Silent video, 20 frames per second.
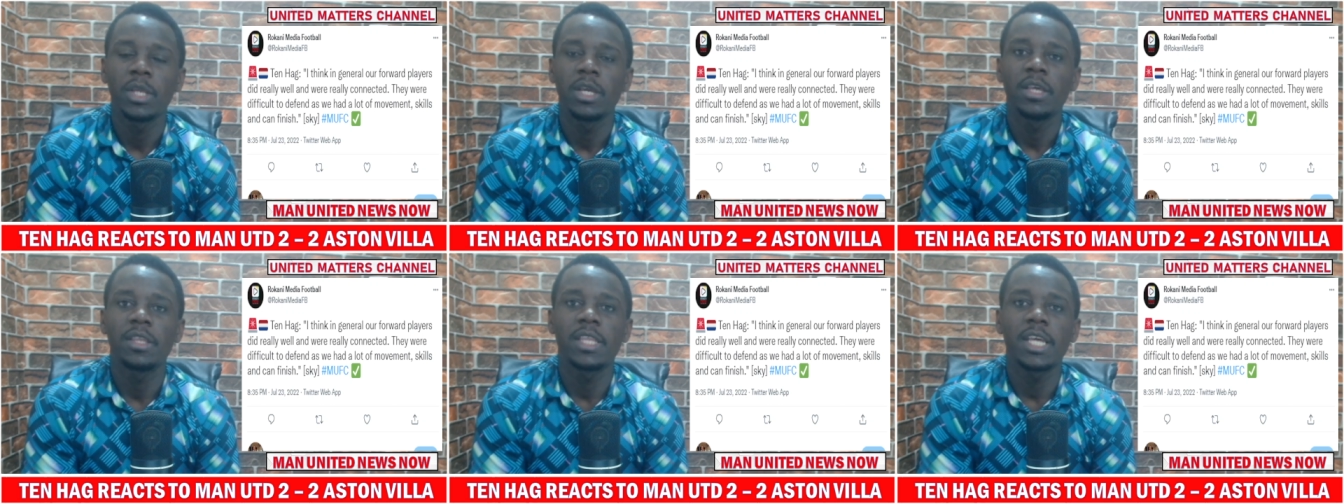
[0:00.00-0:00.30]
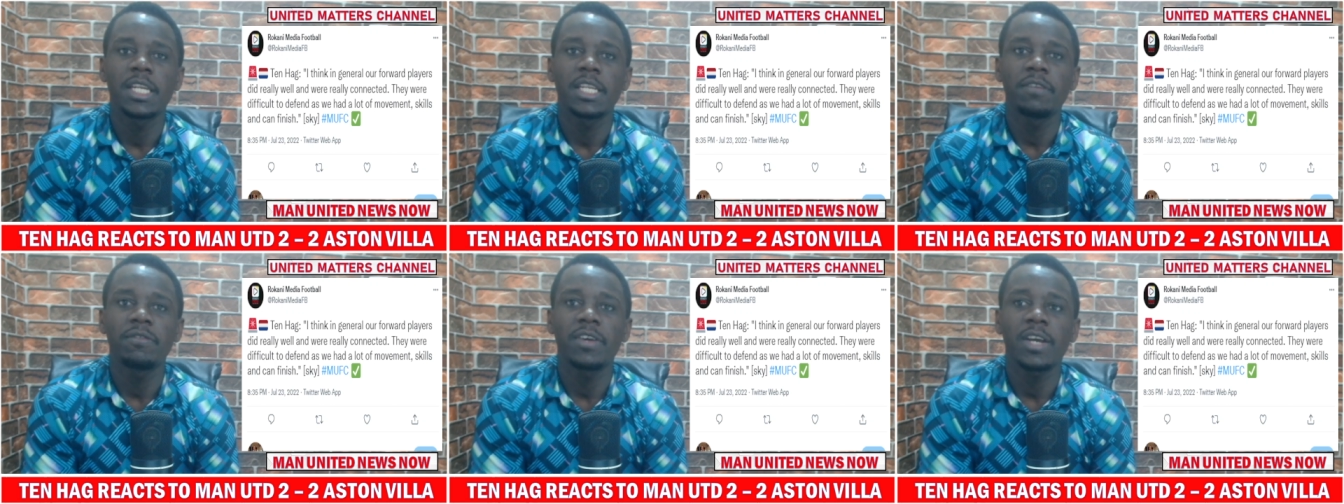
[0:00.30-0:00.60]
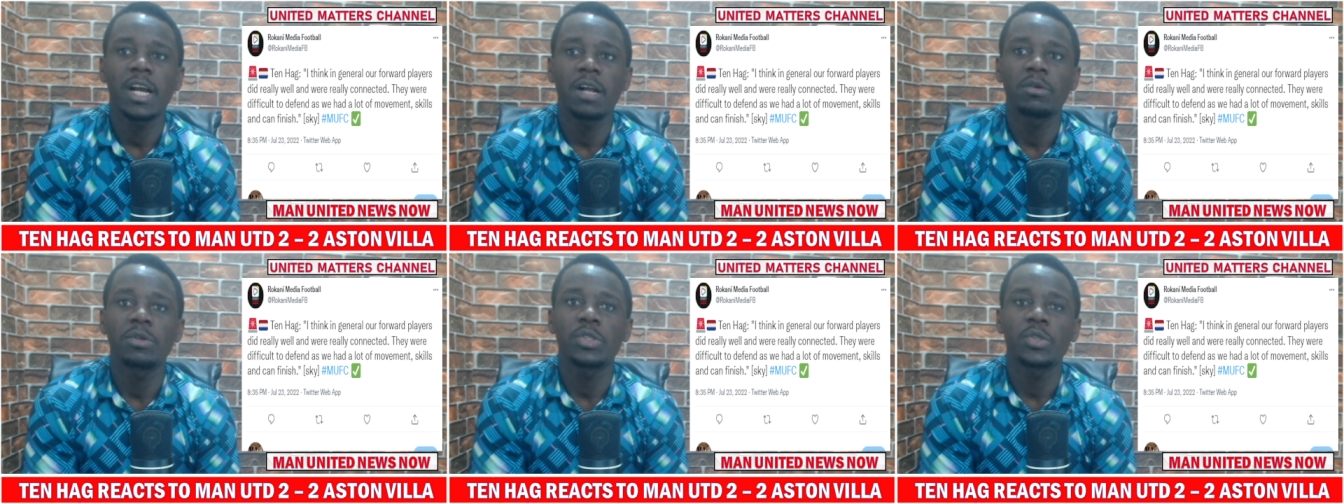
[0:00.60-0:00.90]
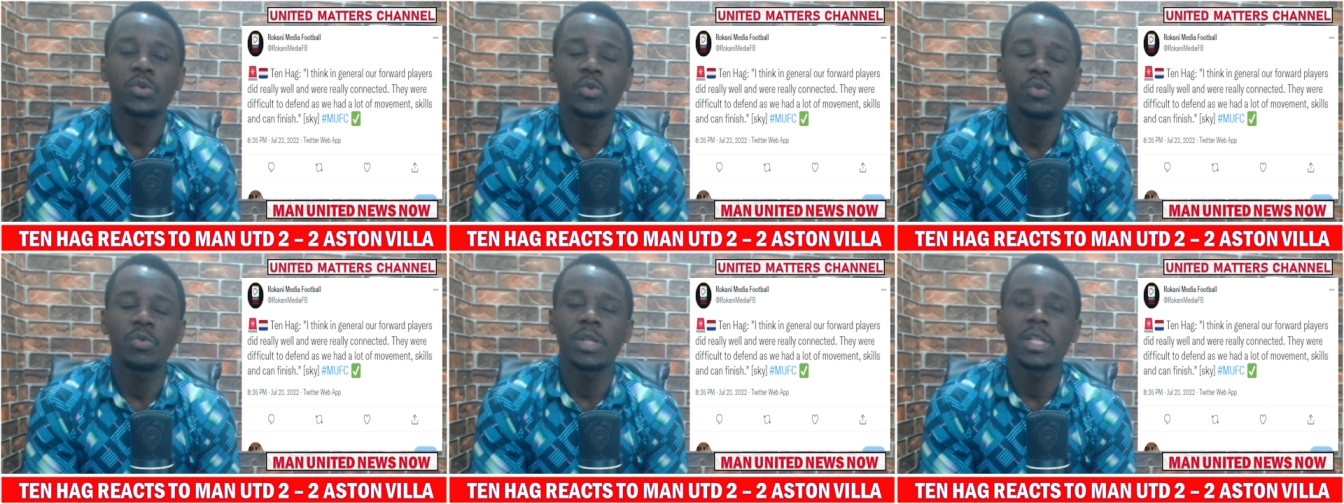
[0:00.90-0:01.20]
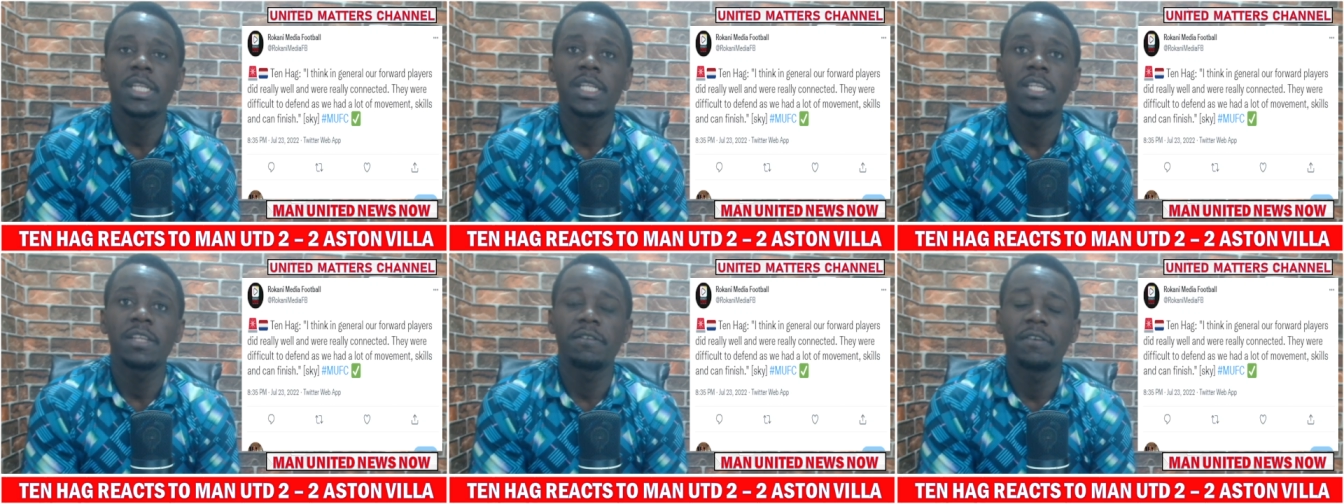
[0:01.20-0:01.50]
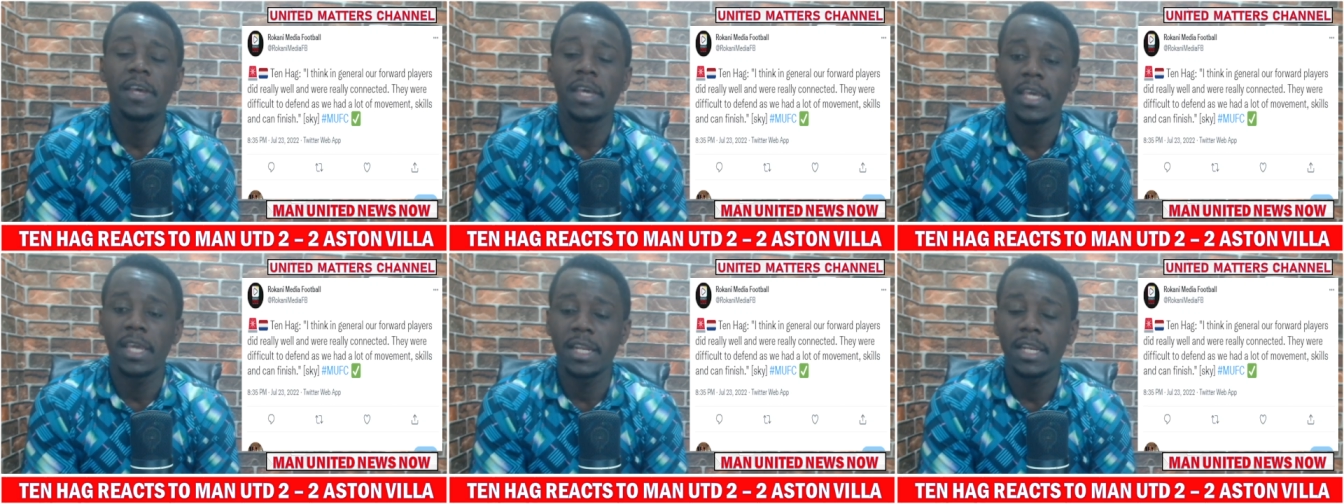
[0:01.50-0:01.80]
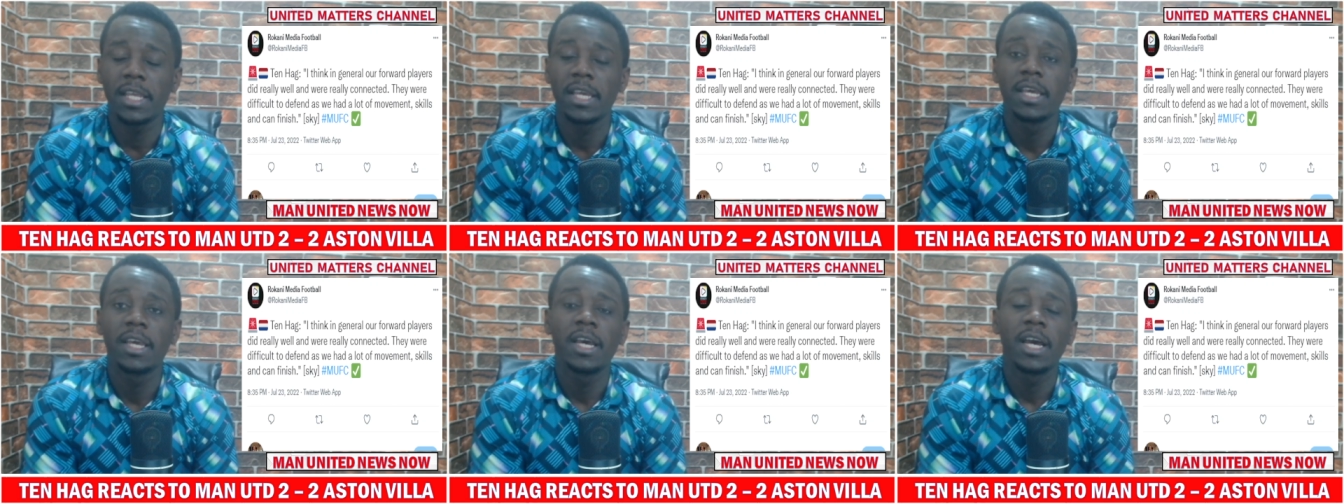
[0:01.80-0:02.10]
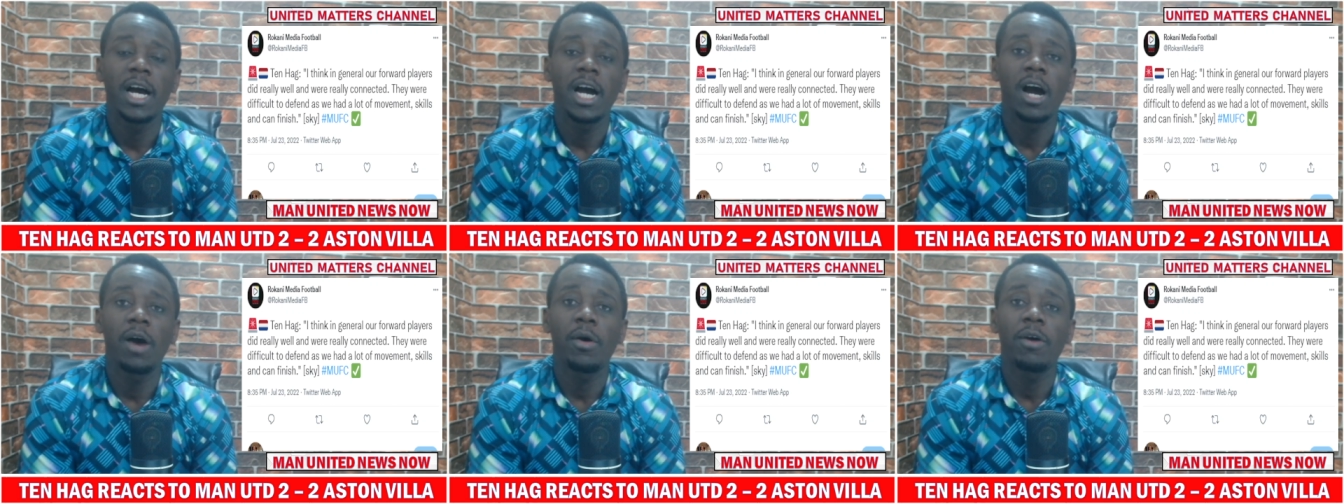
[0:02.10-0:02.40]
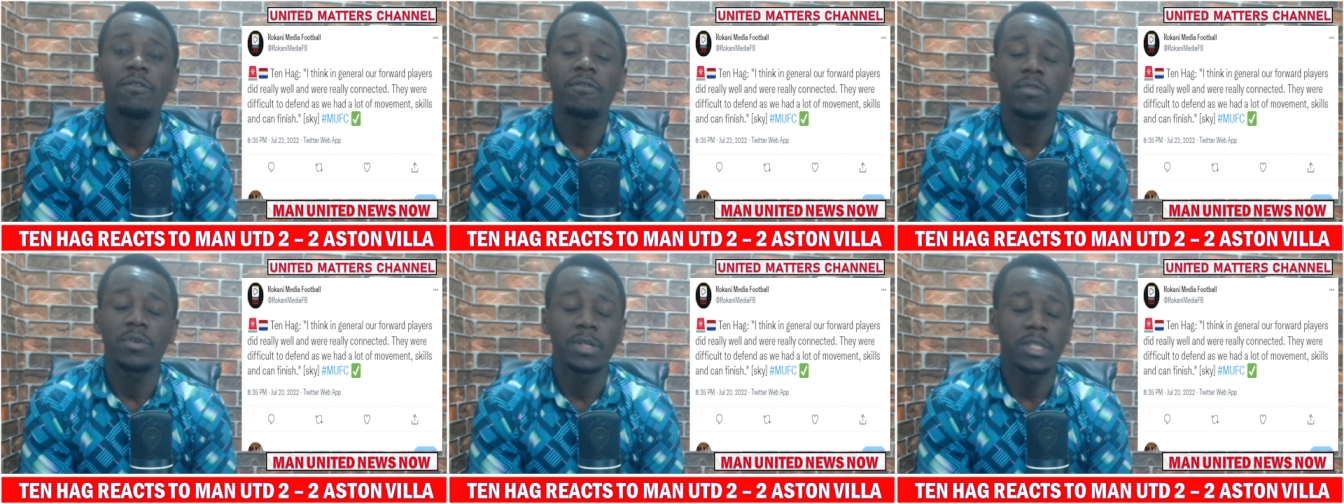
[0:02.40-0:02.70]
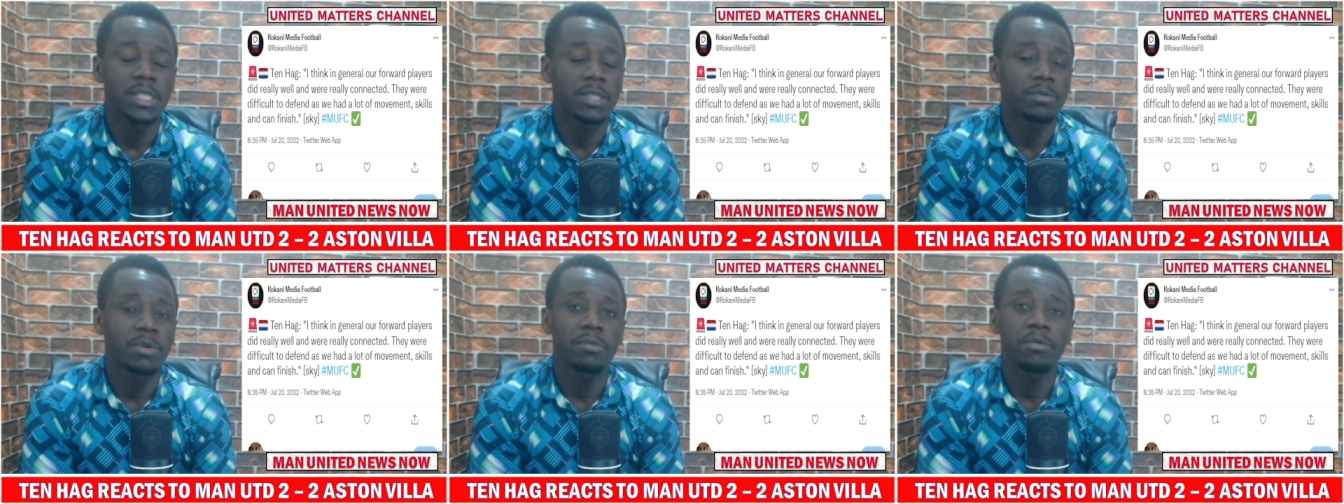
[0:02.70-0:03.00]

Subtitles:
they are difficult to really defend our front three.